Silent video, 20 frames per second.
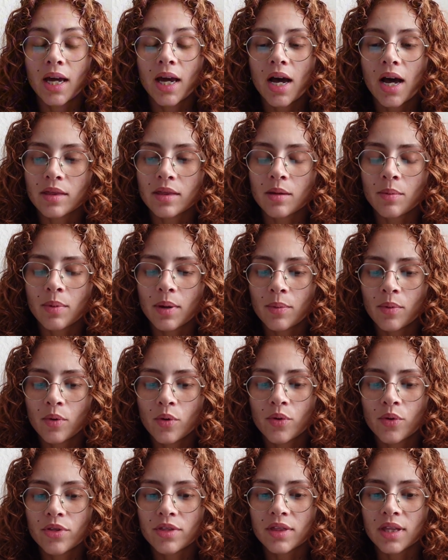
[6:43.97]
And the people
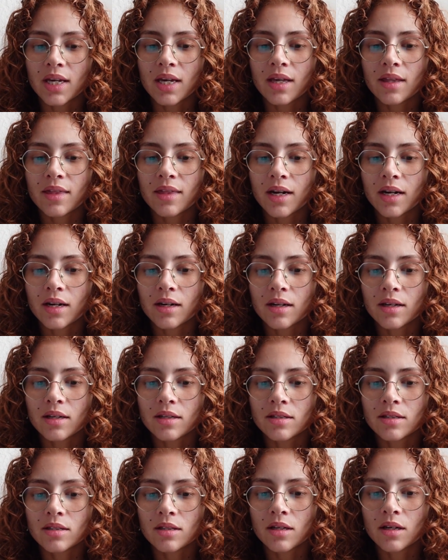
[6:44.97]
who think that it
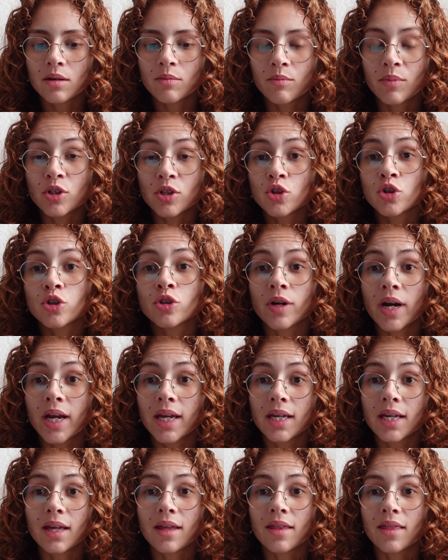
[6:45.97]
is
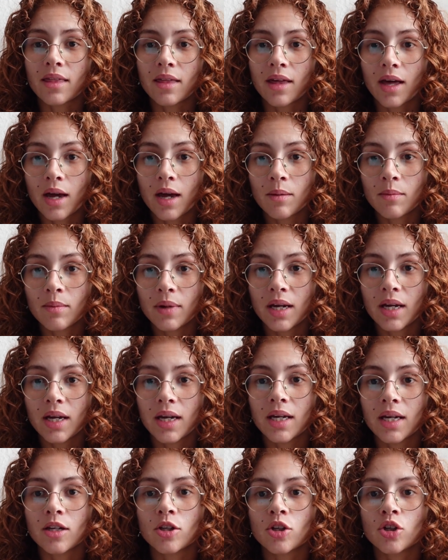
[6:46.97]
betraying them,
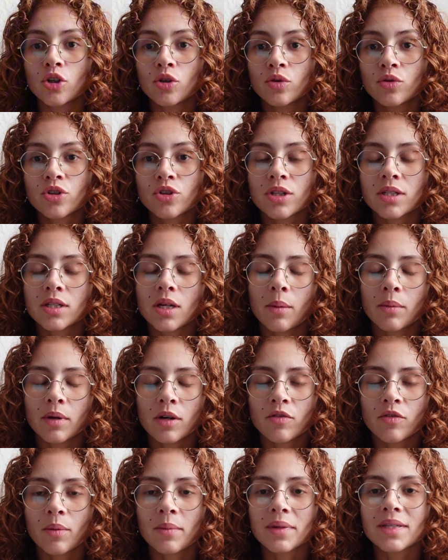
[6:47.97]
it usually is coming
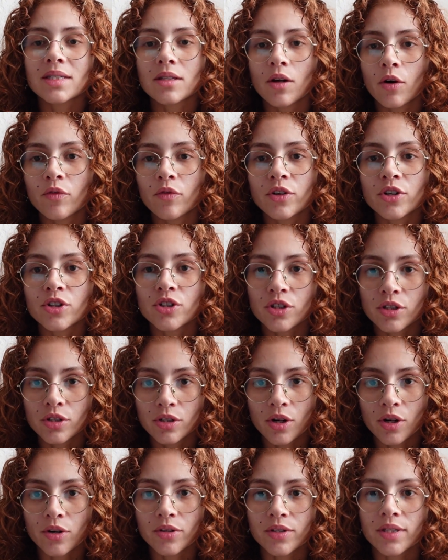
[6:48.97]
from a selfish
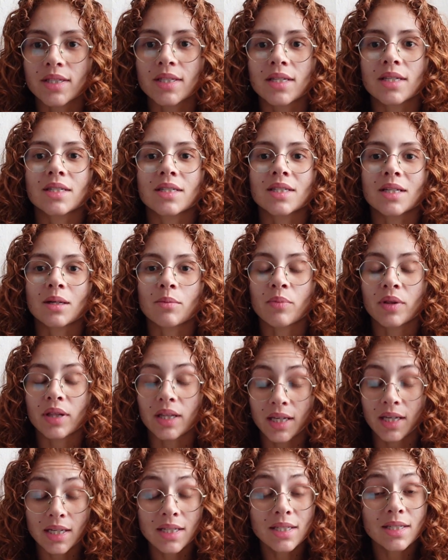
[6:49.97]
and narcissistic
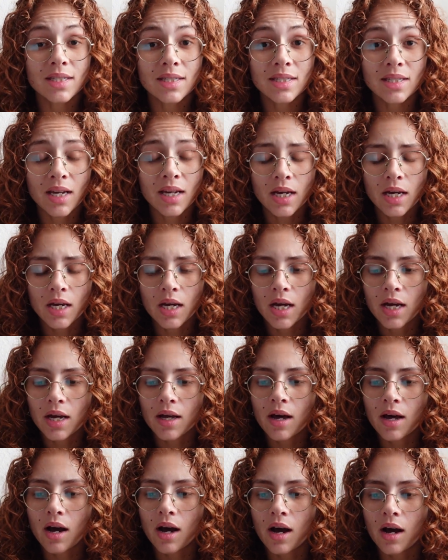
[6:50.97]
place
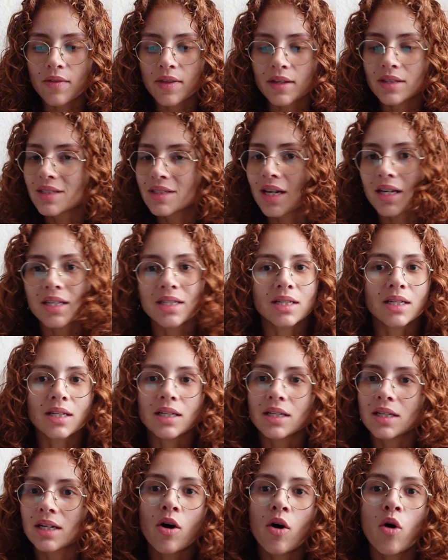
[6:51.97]
that
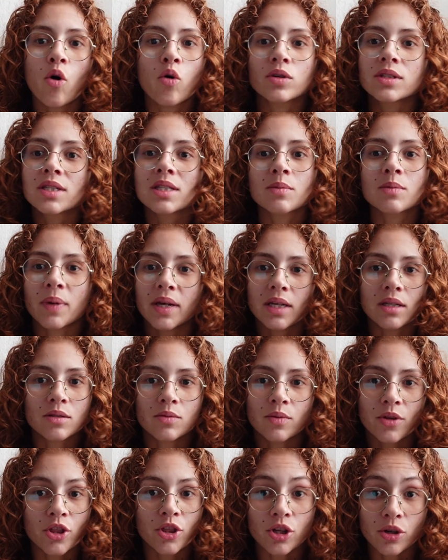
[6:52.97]
doesn't hold
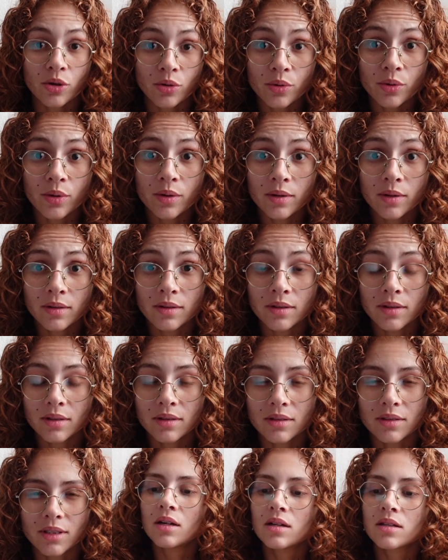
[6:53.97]
space with you.
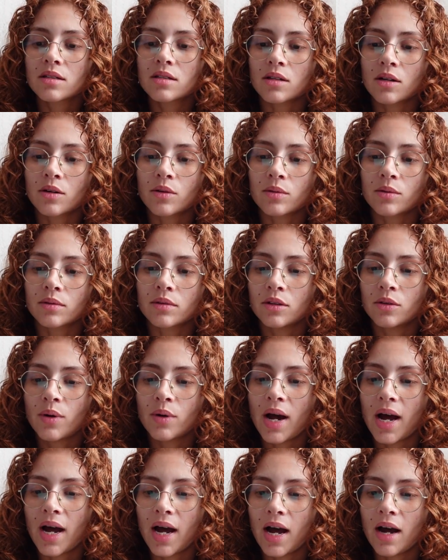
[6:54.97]
So you
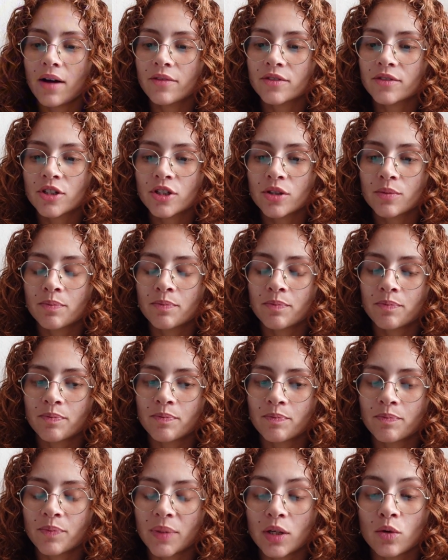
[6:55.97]
have to
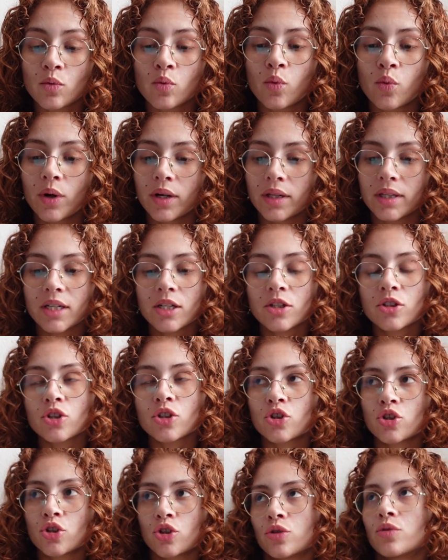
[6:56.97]
be willing to
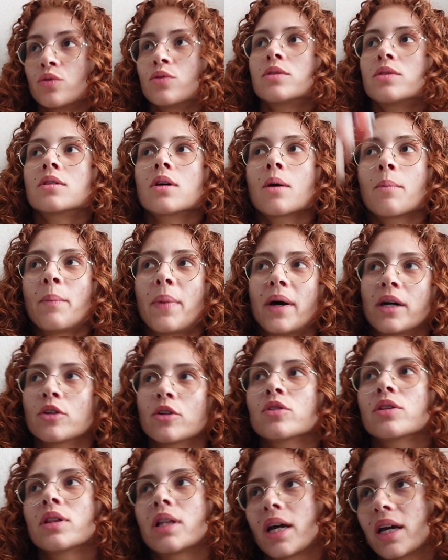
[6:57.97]
choose a
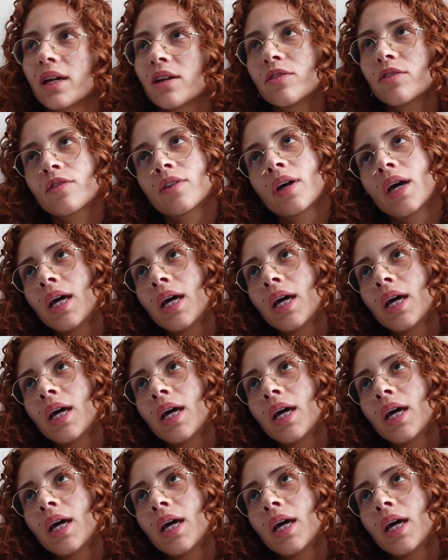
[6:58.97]
better life,